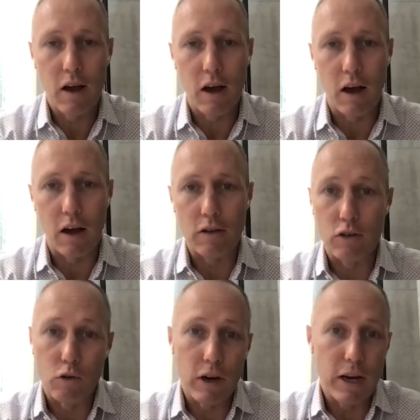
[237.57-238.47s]

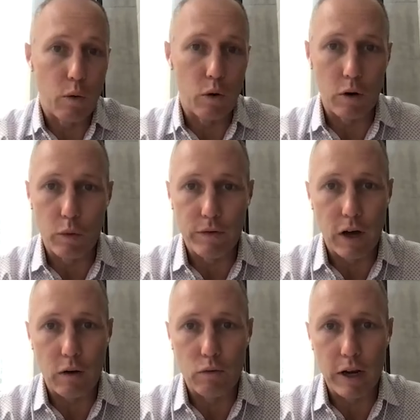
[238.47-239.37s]
So right now we've
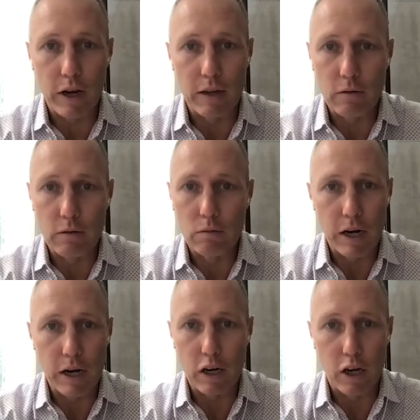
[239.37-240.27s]
got a rig
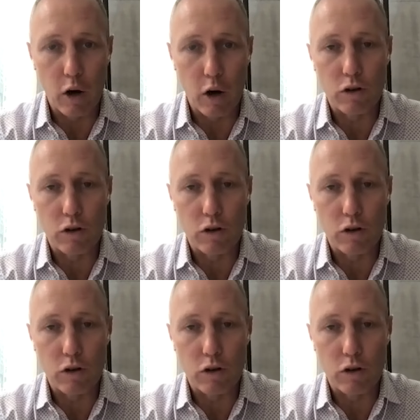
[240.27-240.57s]
ready to go.